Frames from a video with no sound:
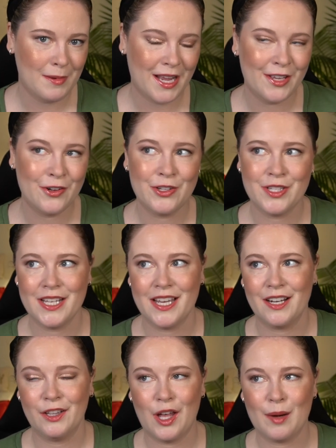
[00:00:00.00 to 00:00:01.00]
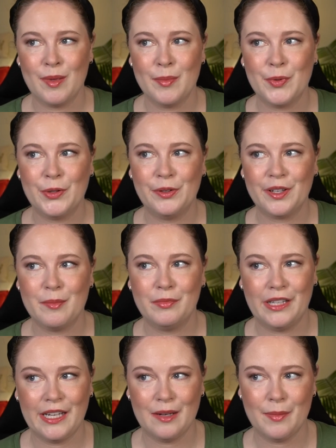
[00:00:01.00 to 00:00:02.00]
I understand a lot of people
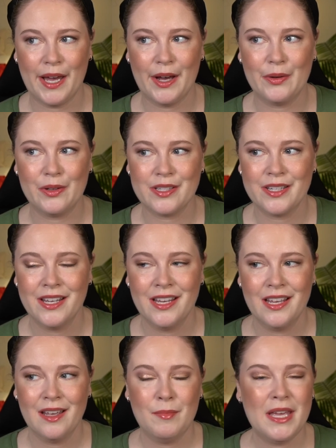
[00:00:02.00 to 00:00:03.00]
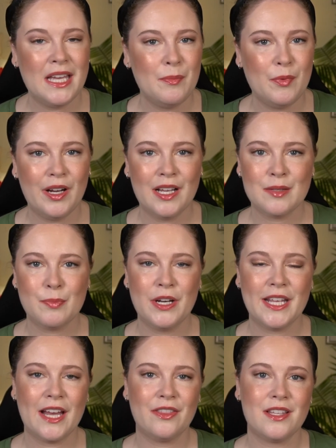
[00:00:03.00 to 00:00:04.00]
complain about makeup brands
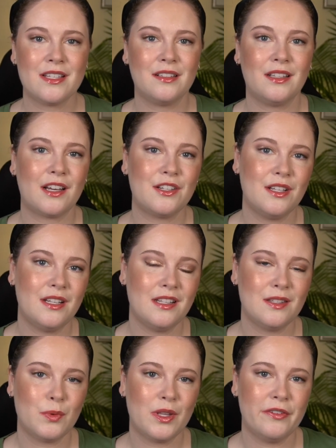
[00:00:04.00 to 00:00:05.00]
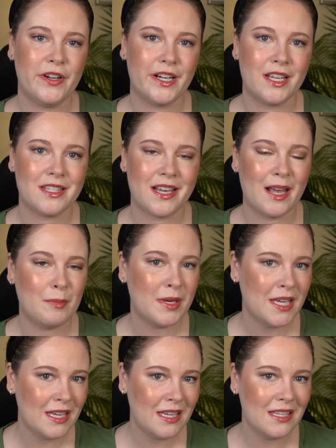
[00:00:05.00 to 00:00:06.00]
putting out these collections with various
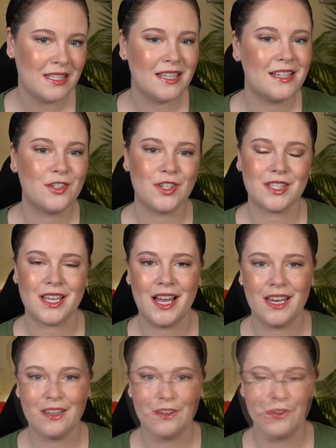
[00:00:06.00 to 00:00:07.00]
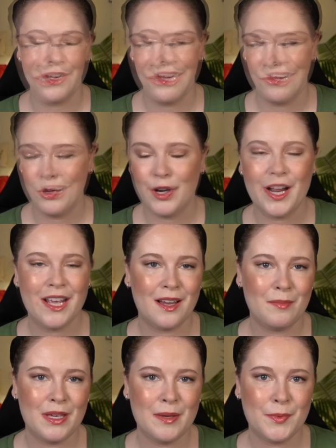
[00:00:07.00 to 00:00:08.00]
IPs and it's just kind of preying
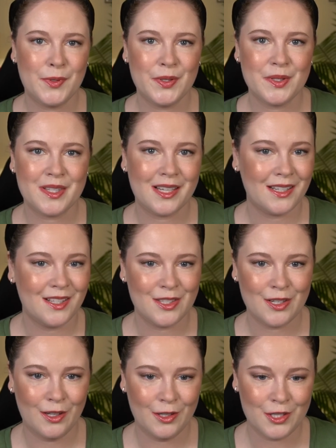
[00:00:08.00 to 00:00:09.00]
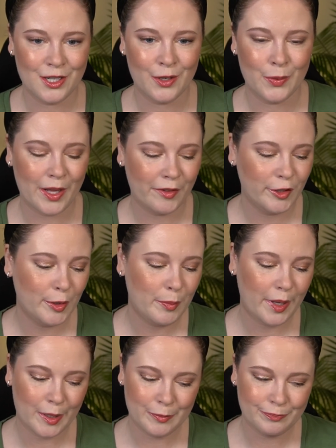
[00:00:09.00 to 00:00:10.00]
on people's like nostalgia or whatever,
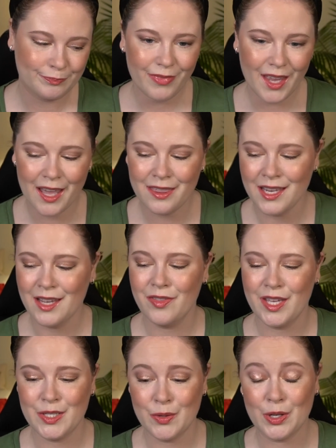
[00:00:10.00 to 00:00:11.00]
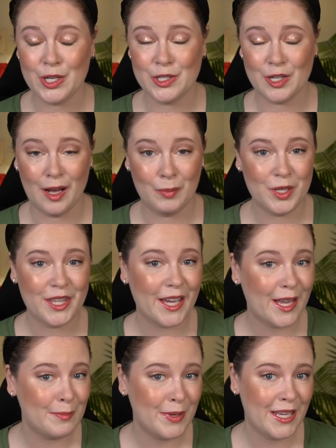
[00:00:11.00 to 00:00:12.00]
but I think if they do a good job with the
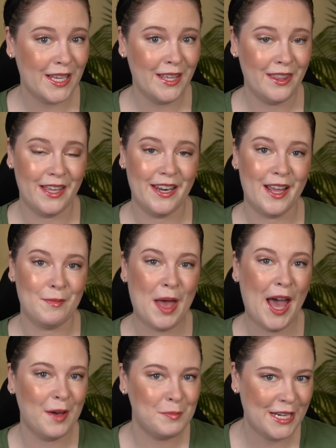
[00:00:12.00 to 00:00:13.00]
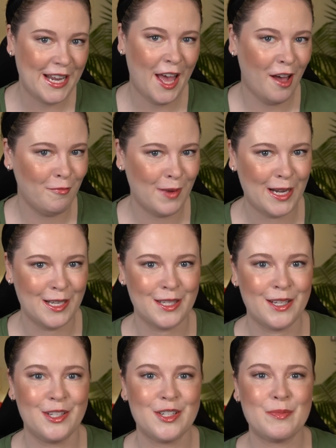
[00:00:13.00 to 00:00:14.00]
IP, then I'm happy to have my
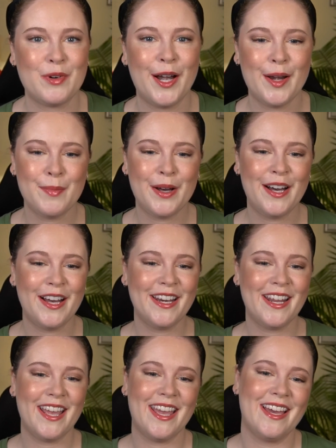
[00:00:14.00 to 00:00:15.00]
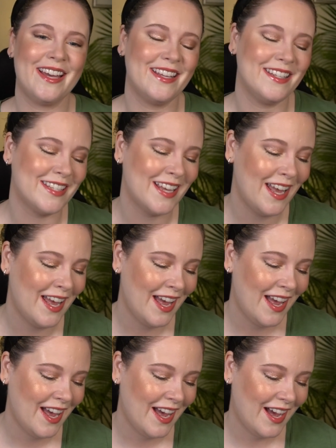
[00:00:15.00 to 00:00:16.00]
nostalgia preyed upon and
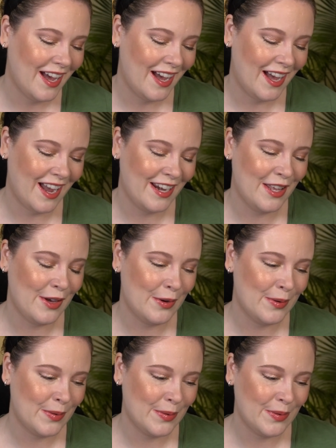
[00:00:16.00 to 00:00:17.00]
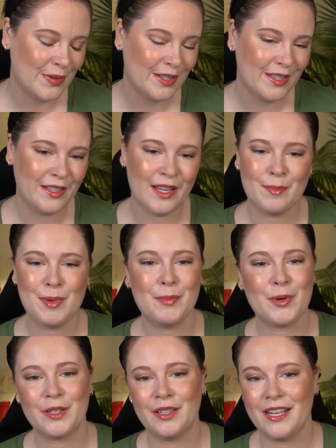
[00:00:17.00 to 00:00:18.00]
uh, I know a lot of
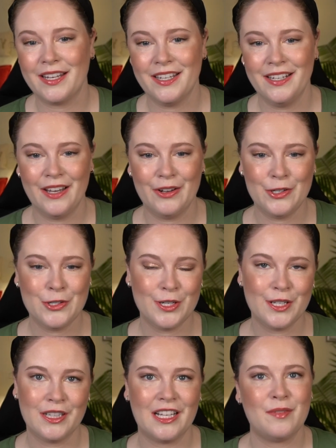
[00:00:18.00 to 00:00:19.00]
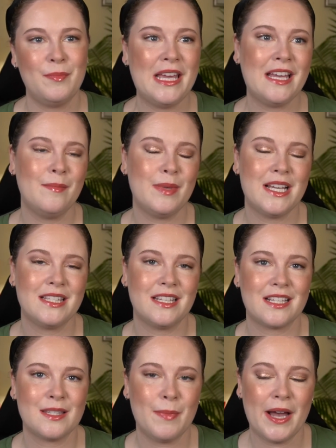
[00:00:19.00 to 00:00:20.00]
people are like, you know, you shouldn't collect makeup because it
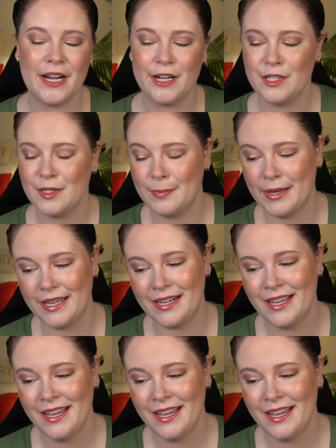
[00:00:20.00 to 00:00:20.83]
expires, but